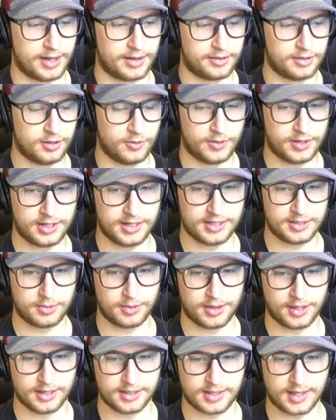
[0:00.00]
I don't know what it is
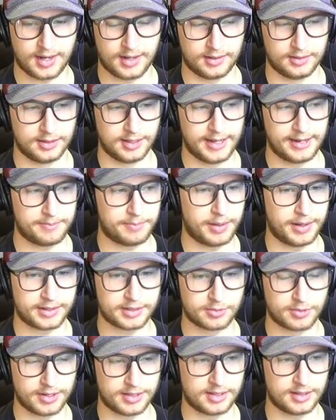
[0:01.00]
with us getting late
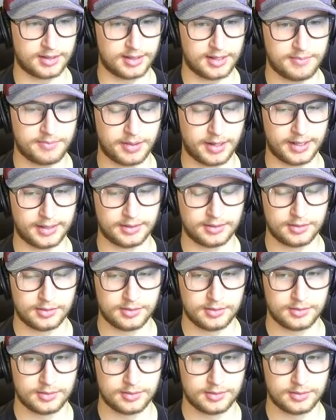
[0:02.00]
picks recently, but